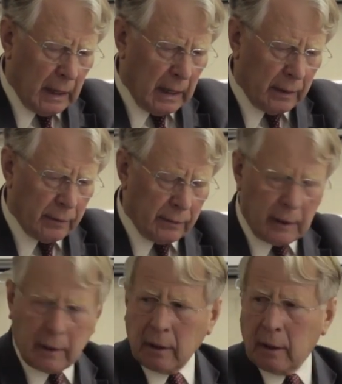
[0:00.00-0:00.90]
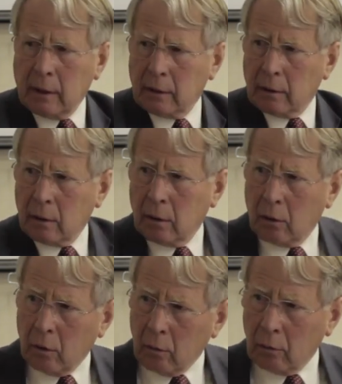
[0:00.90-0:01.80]
and then a
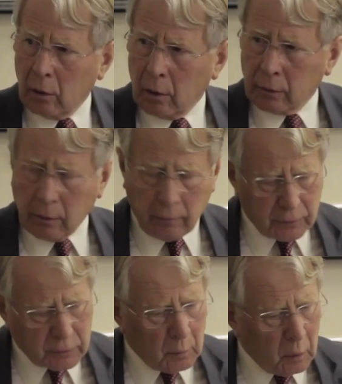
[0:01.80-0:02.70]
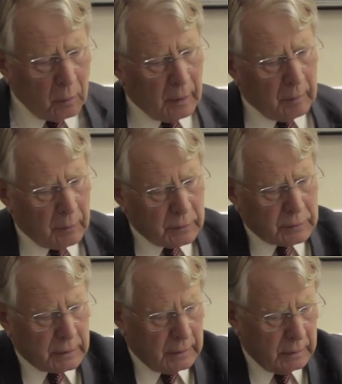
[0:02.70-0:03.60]
whole lot of small member
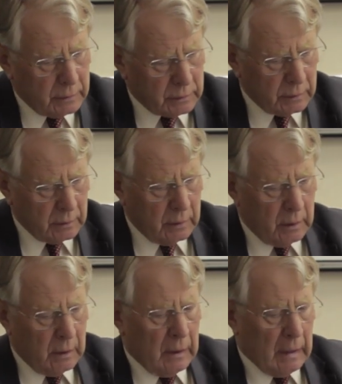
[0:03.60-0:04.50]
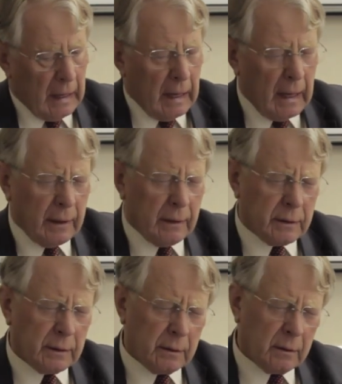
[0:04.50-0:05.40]
states,
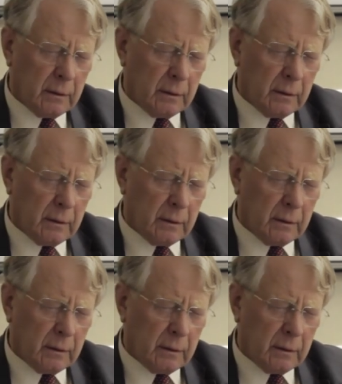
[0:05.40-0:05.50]
and